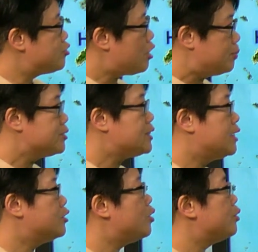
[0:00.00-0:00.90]
tropical
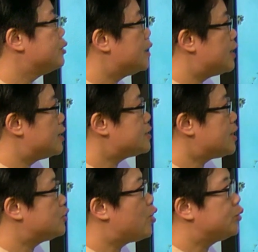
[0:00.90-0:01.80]
cyclone
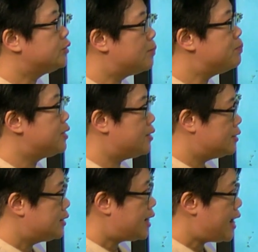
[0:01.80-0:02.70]
signal
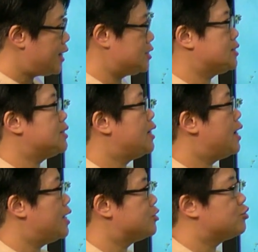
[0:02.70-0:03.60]
number 8
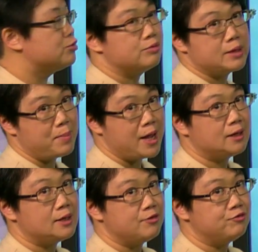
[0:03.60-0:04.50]
has to
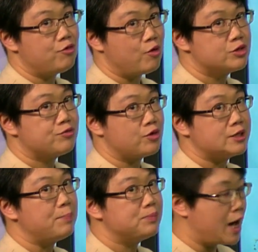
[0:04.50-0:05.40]
remain in force for
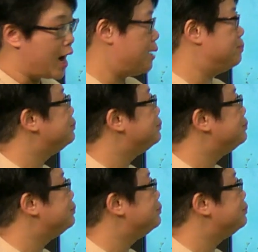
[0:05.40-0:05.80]
some time